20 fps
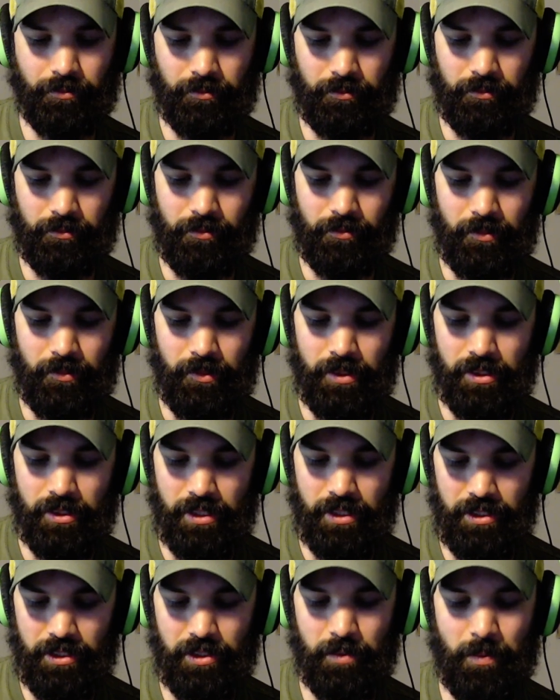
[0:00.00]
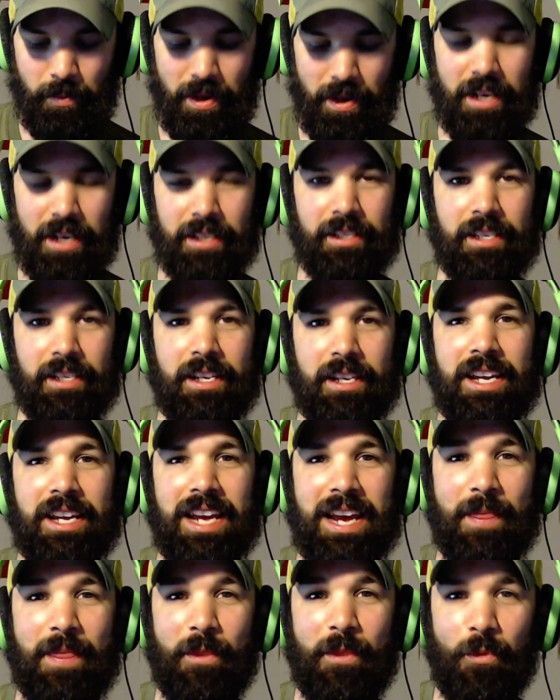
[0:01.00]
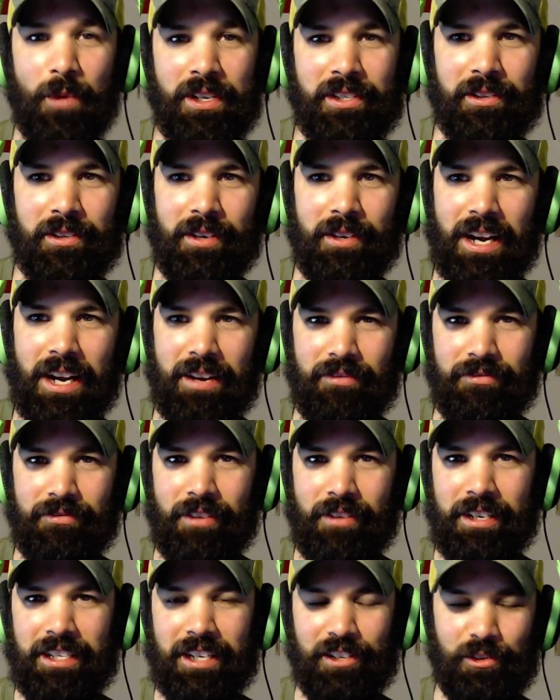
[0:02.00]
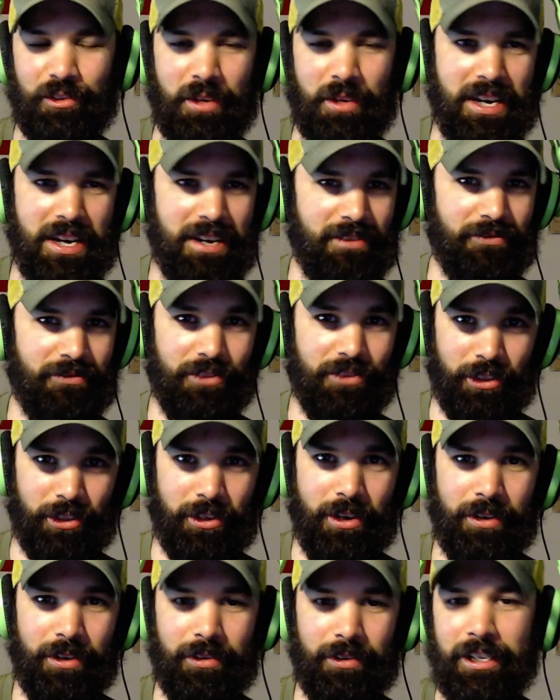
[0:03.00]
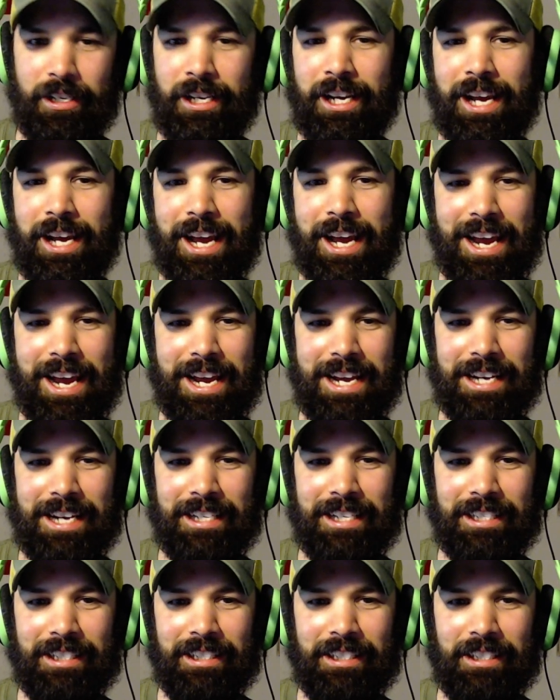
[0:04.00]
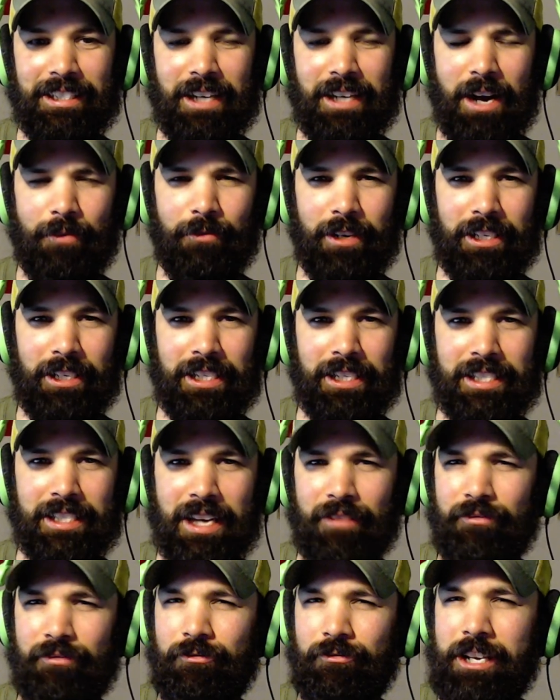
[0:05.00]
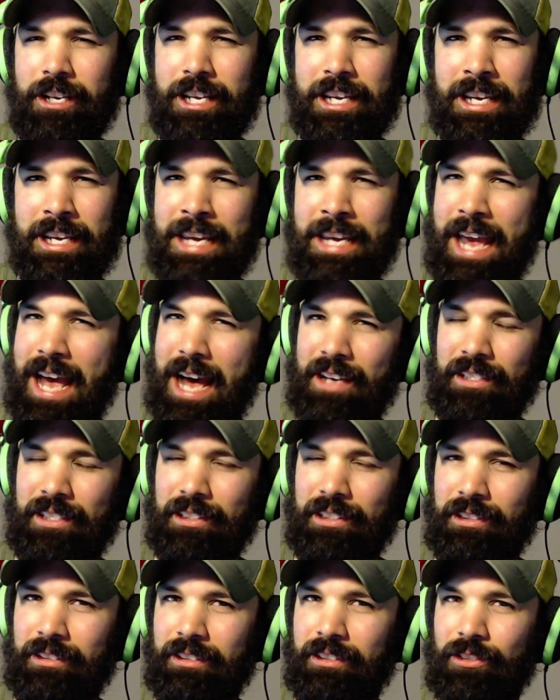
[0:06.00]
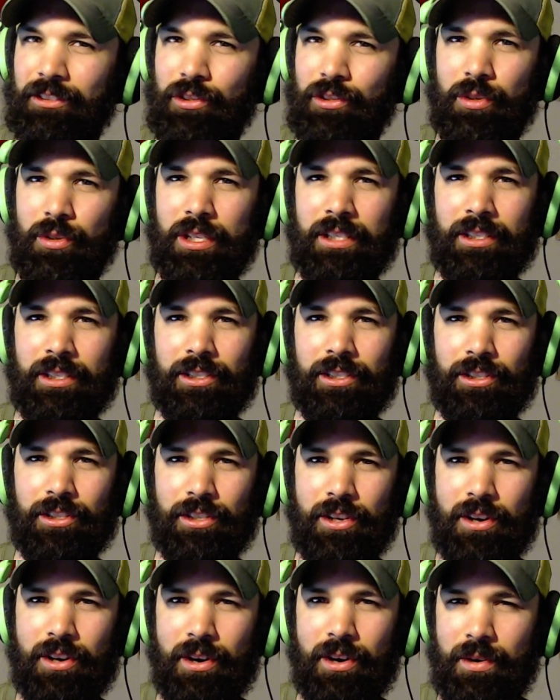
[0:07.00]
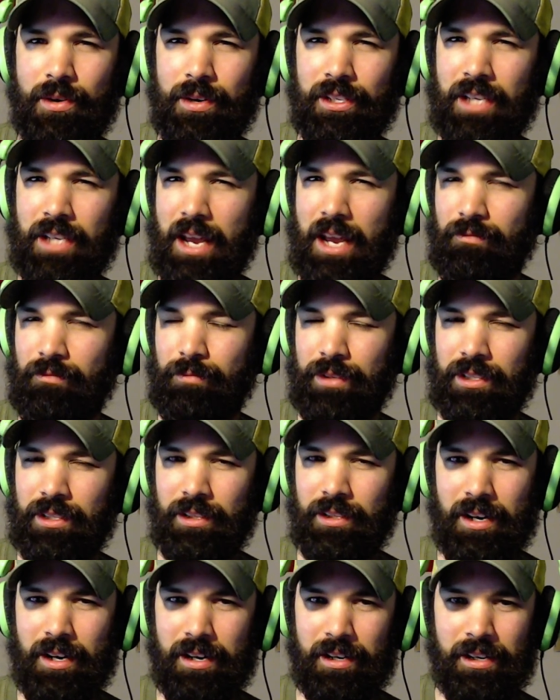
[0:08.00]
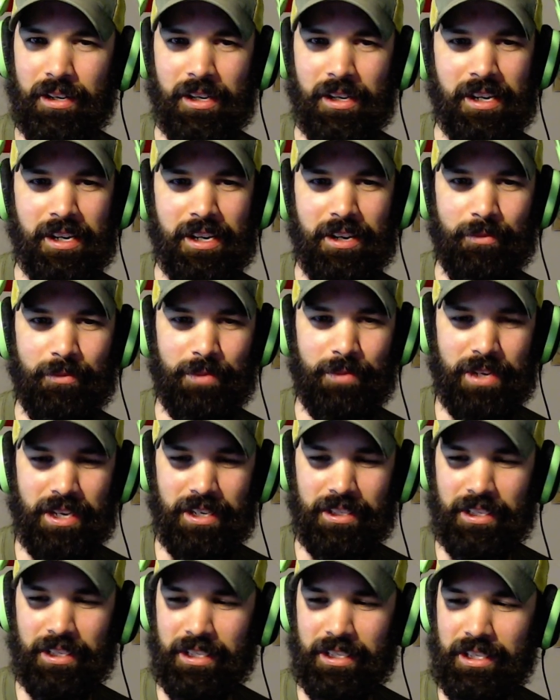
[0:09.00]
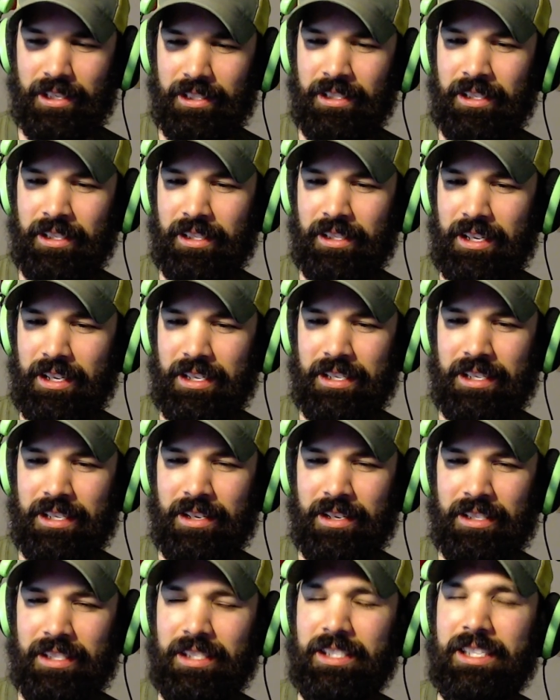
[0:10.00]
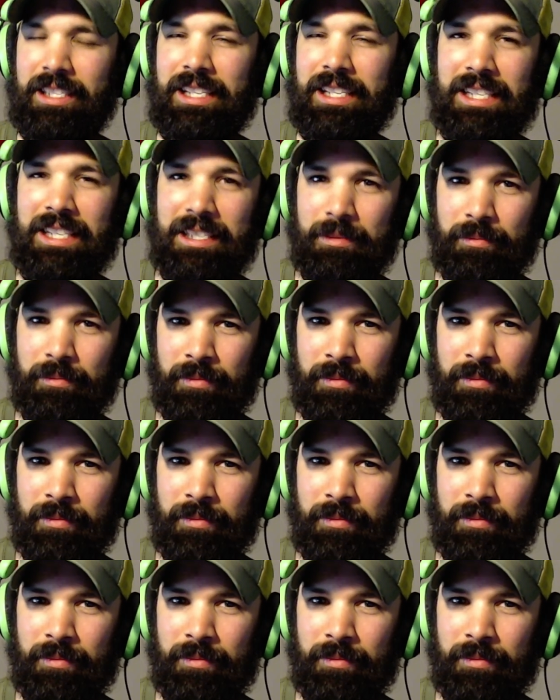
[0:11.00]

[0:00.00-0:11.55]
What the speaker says: Seasons mod and the winter are kind of funny because you have snow. And I realized that feeding cattle during the snow is kind of bizarre because it seems